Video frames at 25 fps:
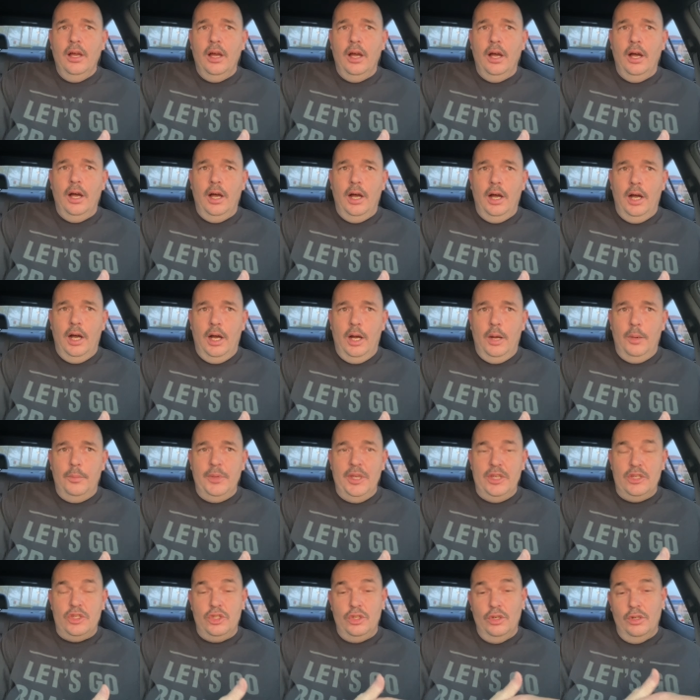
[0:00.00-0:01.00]
Um,
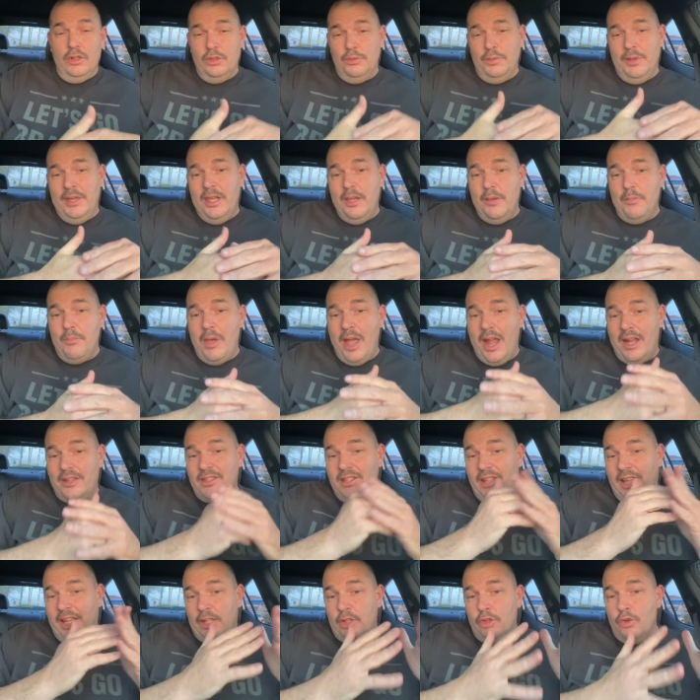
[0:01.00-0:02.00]
as soon as we get back
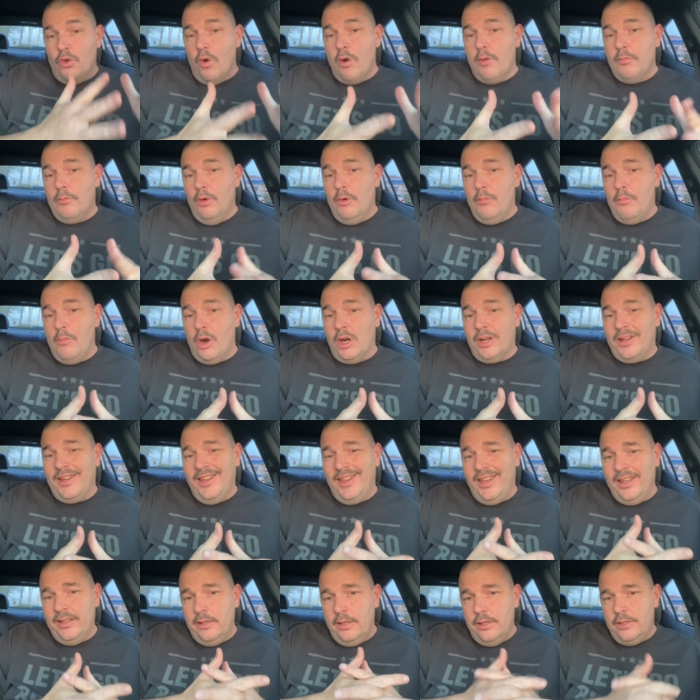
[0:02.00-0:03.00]
to like normal market
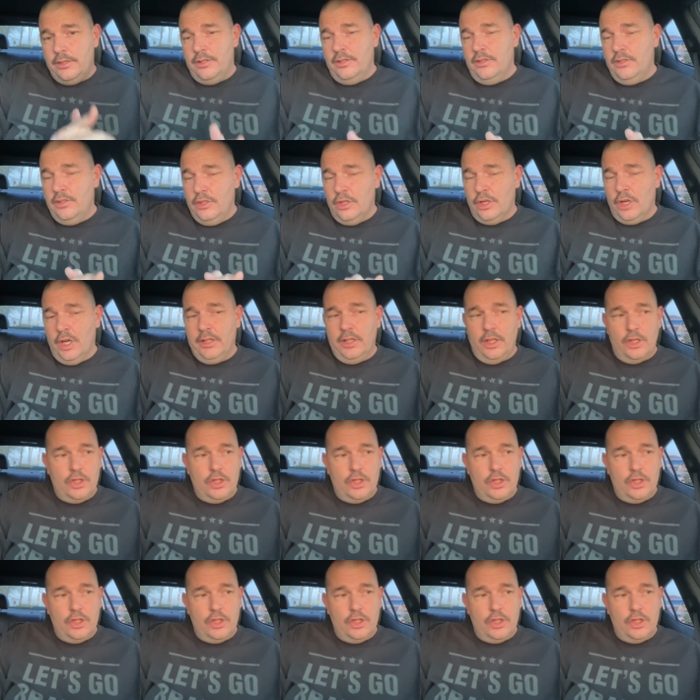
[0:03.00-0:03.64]
conditions during the